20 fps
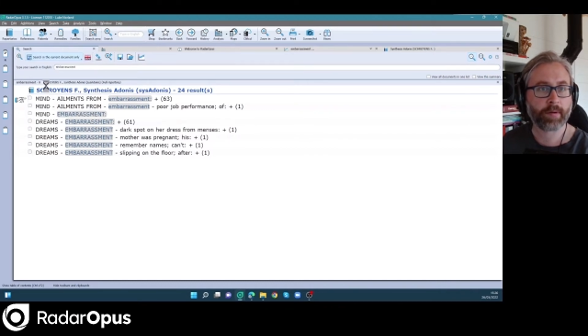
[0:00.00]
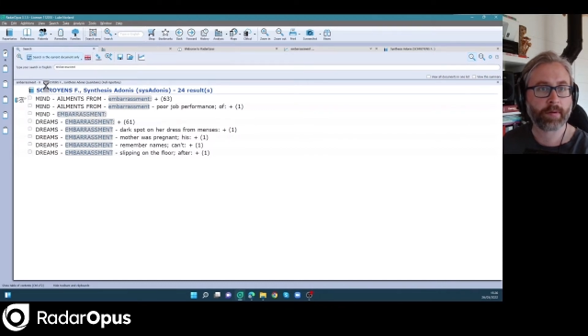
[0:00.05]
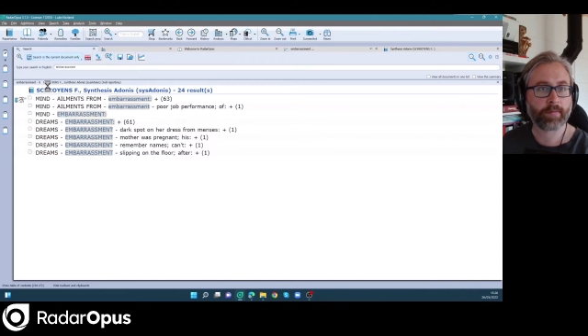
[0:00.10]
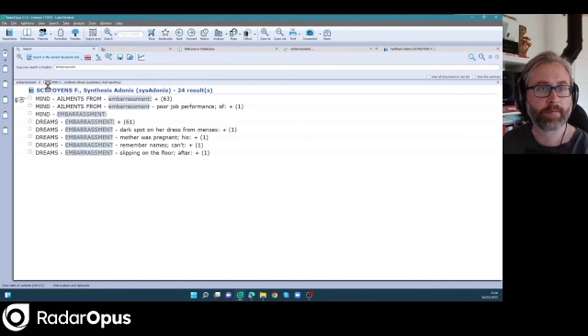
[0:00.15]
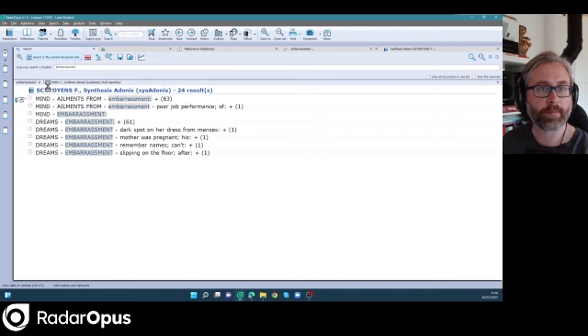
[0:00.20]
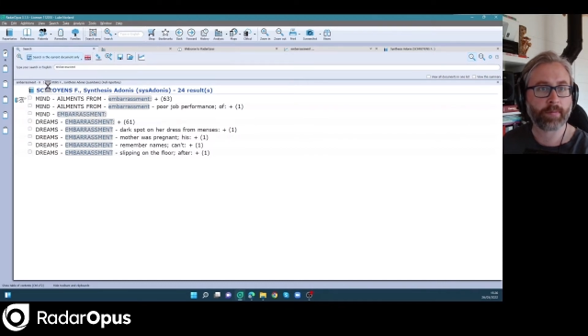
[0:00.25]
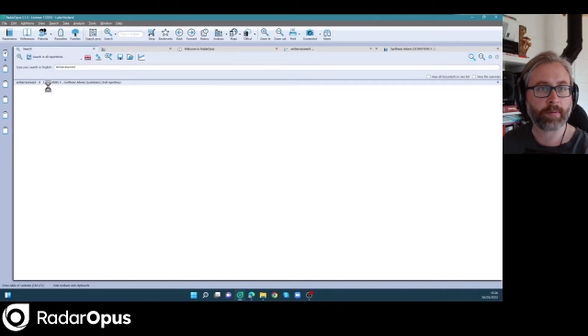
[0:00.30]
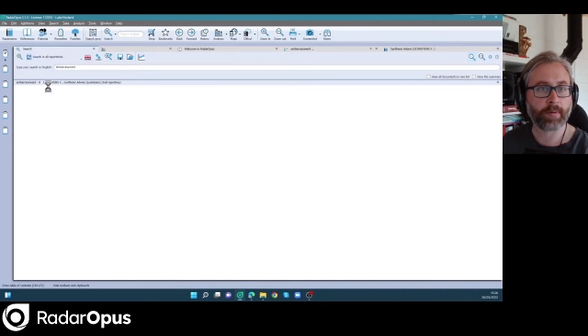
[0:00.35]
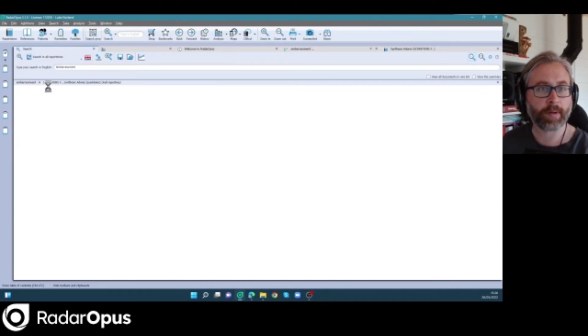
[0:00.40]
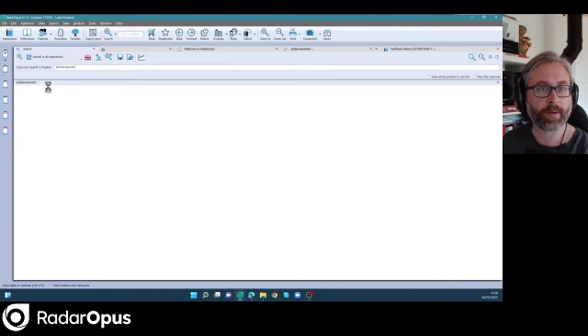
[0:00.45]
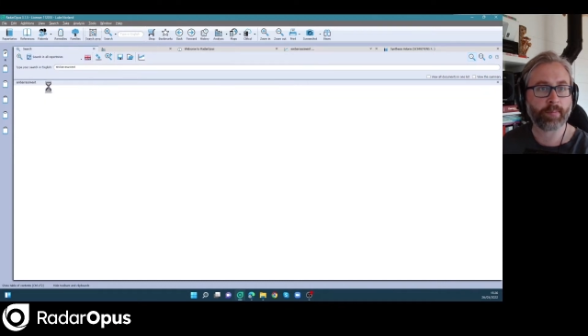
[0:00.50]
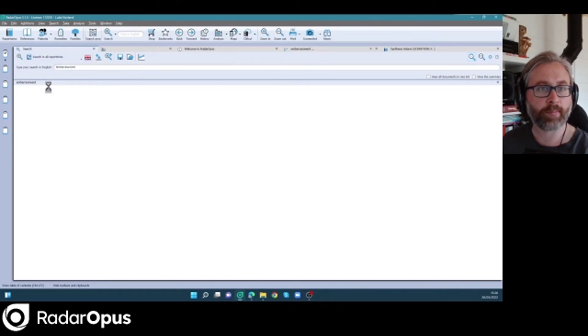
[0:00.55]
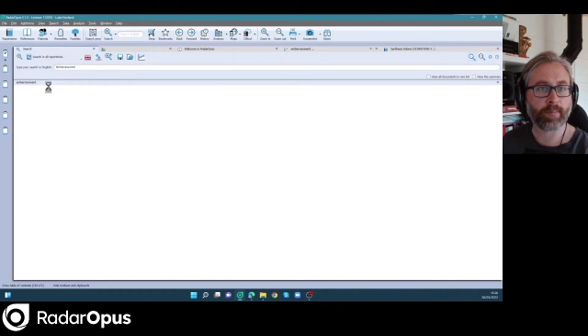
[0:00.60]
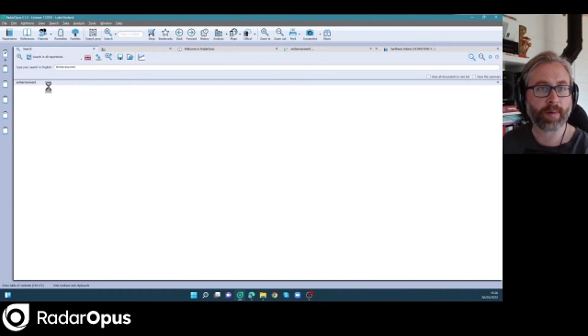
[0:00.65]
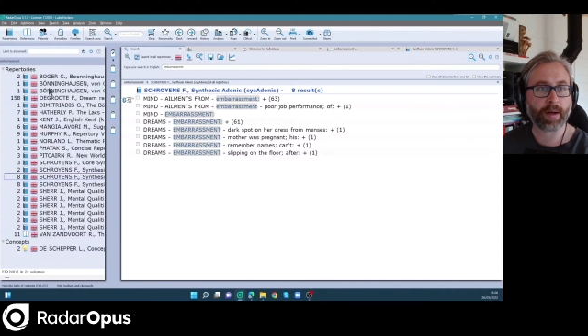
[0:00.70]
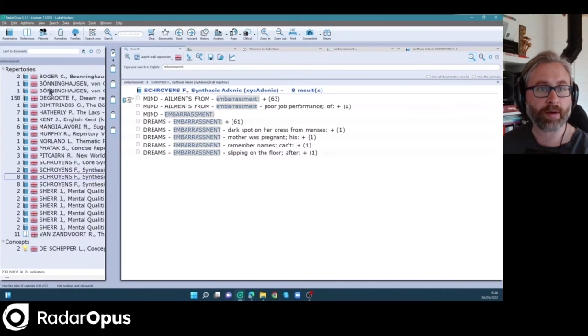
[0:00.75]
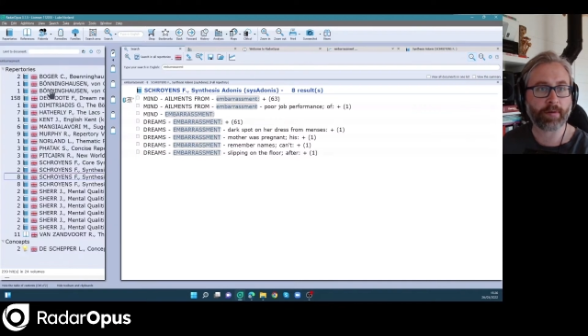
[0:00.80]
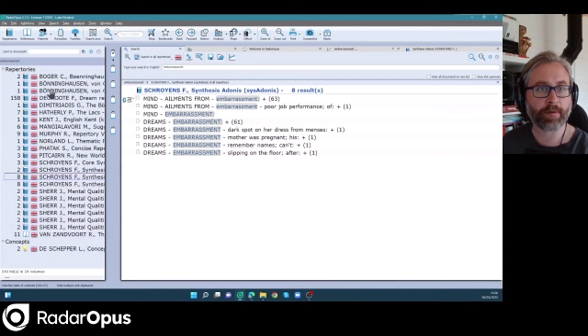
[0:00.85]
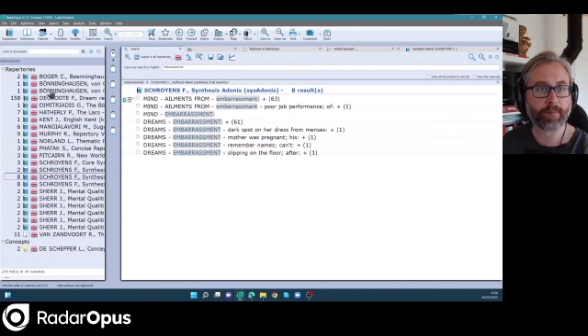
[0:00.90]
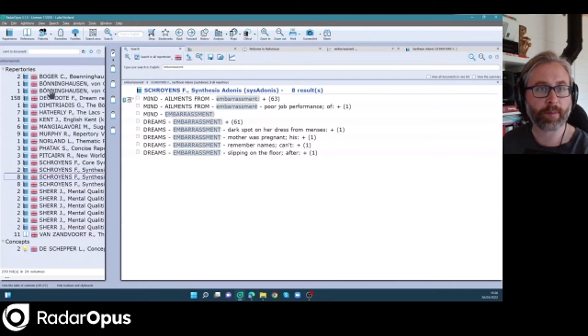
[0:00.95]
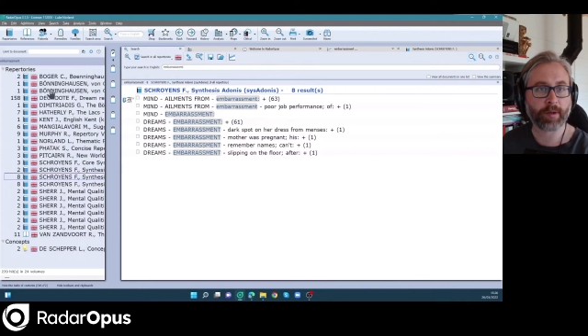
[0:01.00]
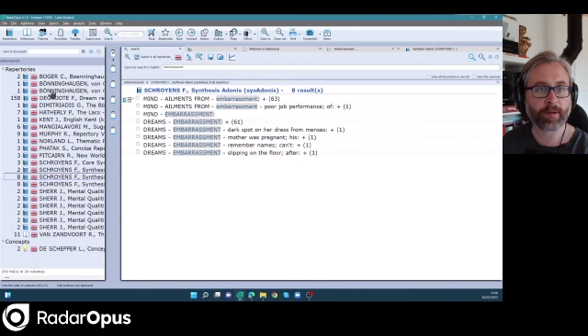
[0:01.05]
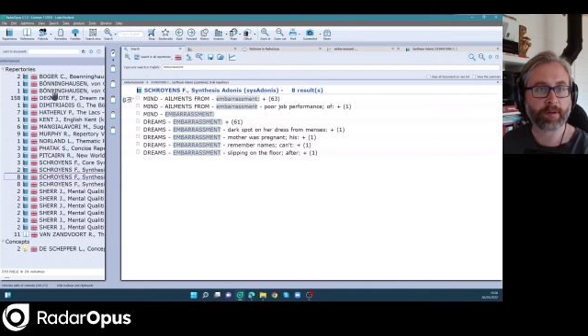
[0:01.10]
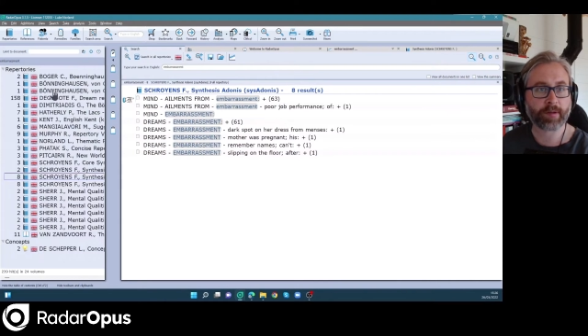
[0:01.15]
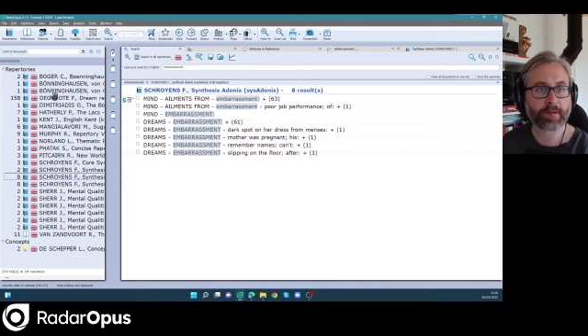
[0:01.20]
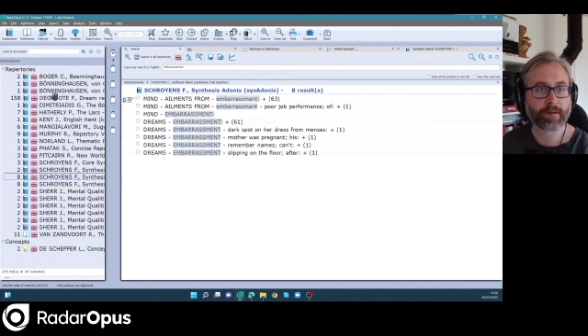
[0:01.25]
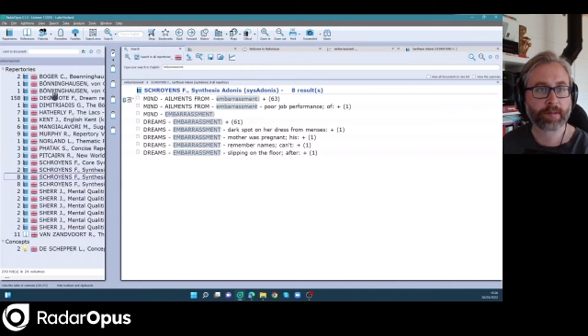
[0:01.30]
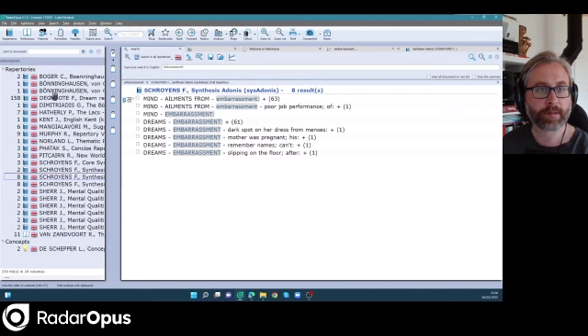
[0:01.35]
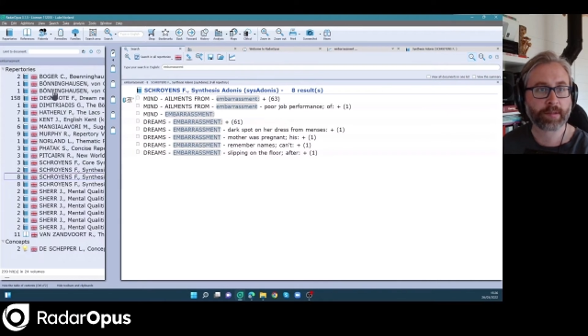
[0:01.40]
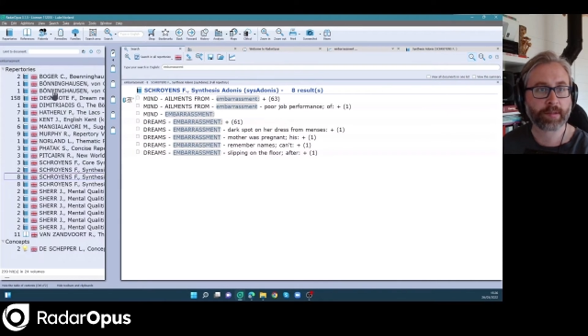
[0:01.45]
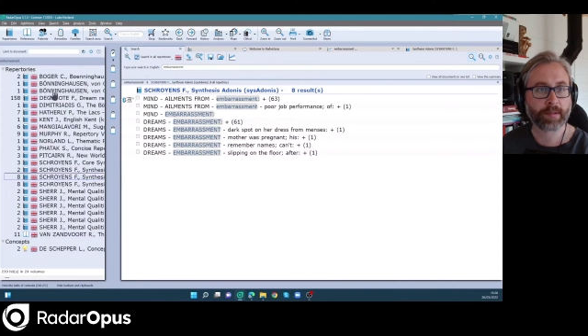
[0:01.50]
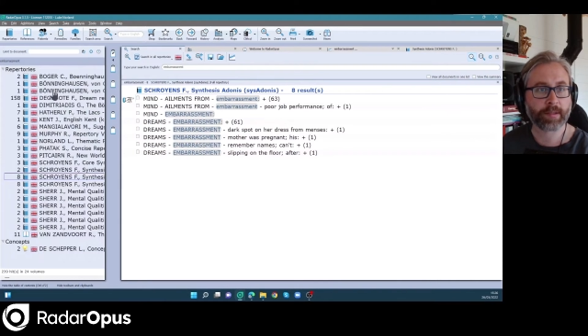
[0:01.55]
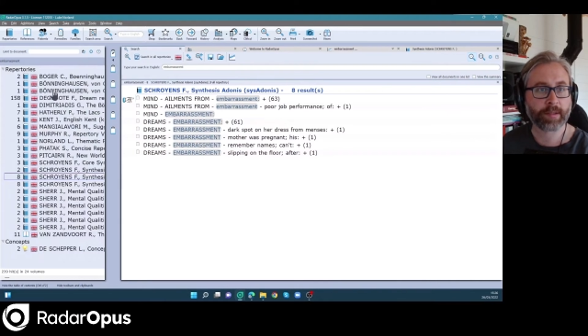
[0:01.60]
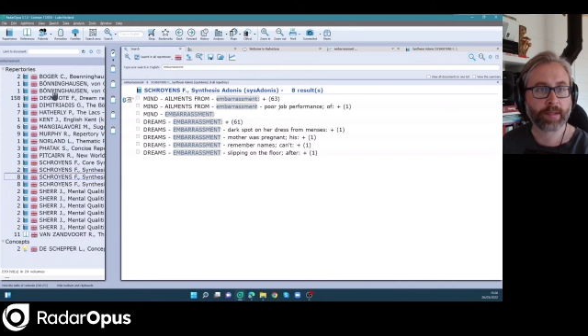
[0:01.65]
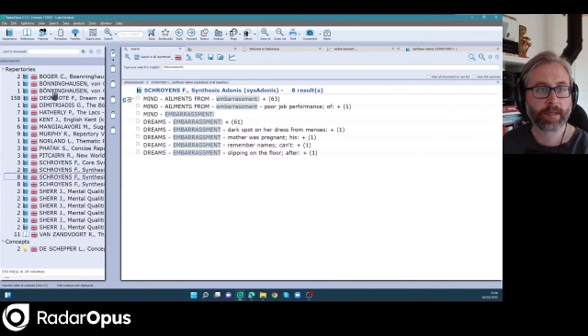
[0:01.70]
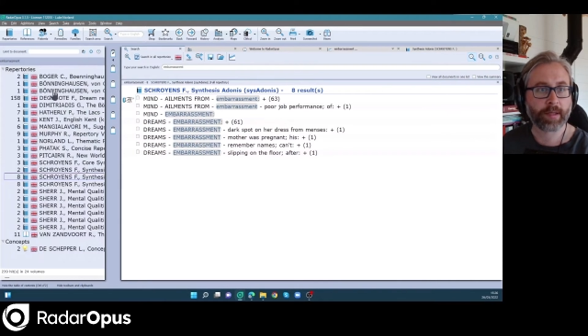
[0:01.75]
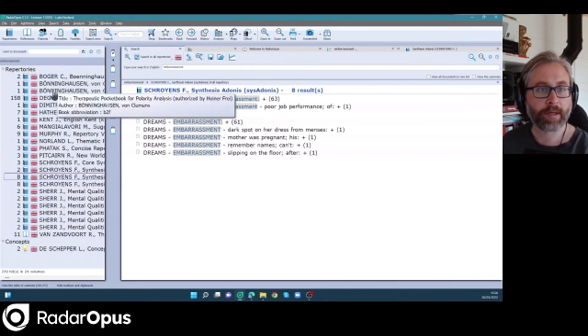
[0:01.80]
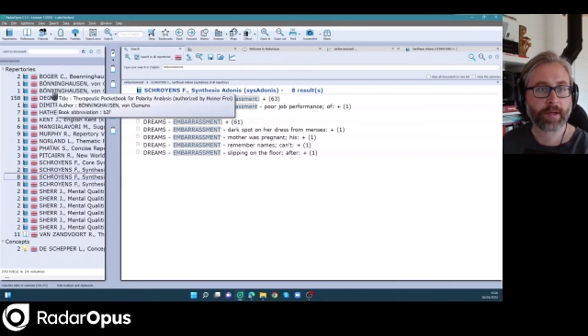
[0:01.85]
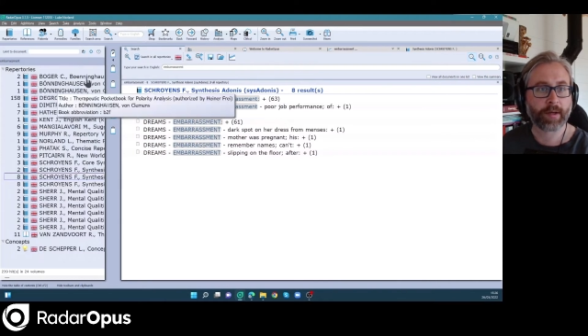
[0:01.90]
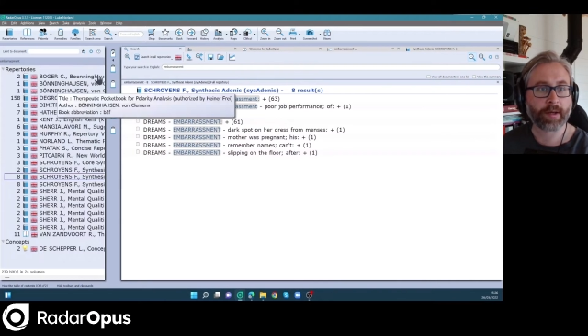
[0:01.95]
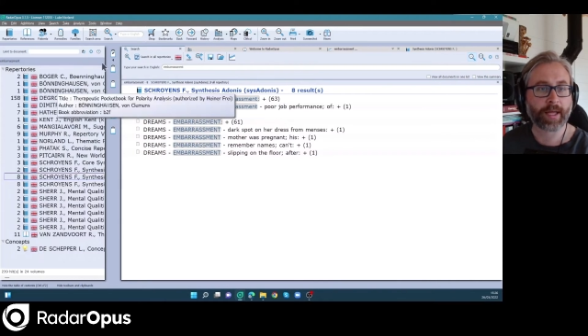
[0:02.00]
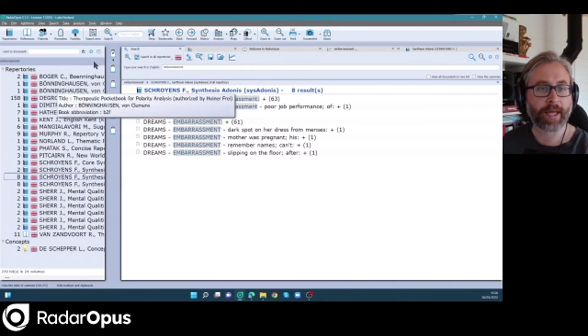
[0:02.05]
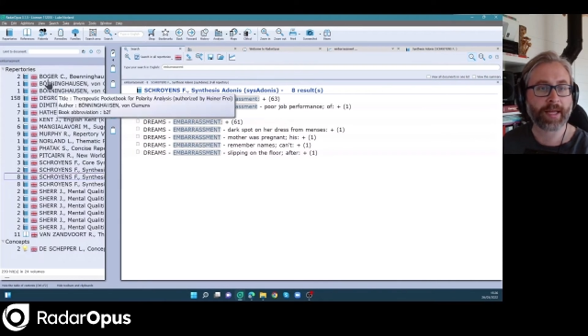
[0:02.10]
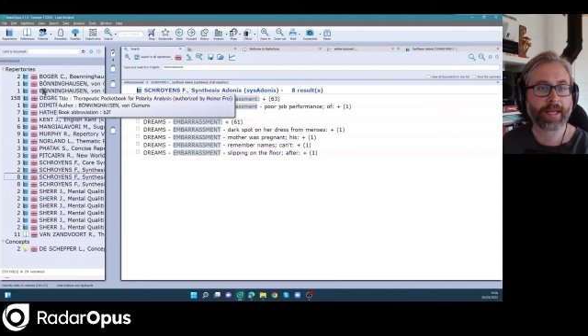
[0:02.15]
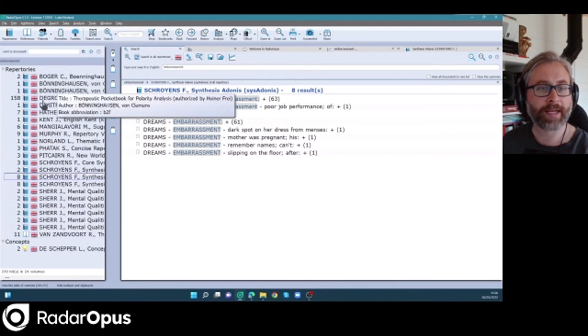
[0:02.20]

for embarrassment. Okay,